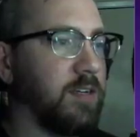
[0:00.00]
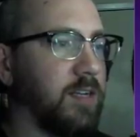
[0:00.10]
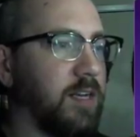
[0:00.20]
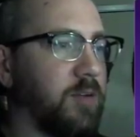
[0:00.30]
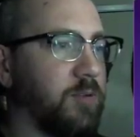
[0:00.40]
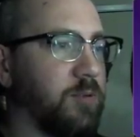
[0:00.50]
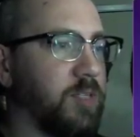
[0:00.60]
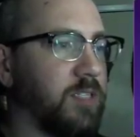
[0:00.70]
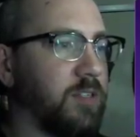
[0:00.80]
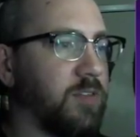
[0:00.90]
Can I go through
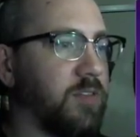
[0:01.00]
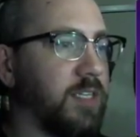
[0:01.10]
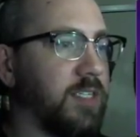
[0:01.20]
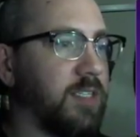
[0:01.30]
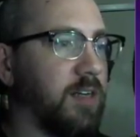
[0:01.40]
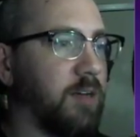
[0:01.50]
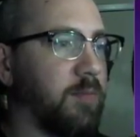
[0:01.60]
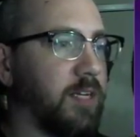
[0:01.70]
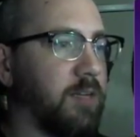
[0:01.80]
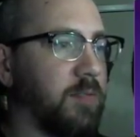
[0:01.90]
these? Are these the
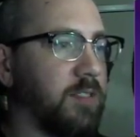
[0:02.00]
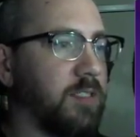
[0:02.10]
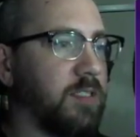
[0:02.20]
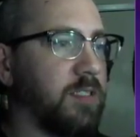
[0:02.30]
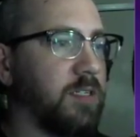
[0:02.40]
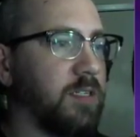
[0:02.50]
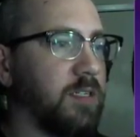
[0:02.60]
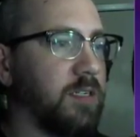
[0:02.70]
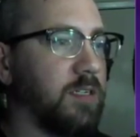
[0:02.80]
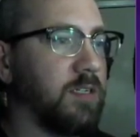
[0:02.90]
automated ones?
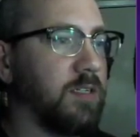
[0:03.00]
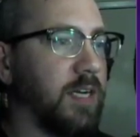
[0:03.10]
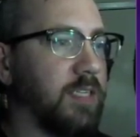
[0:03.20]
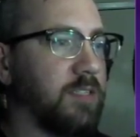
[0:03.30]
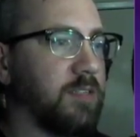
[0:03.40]
I still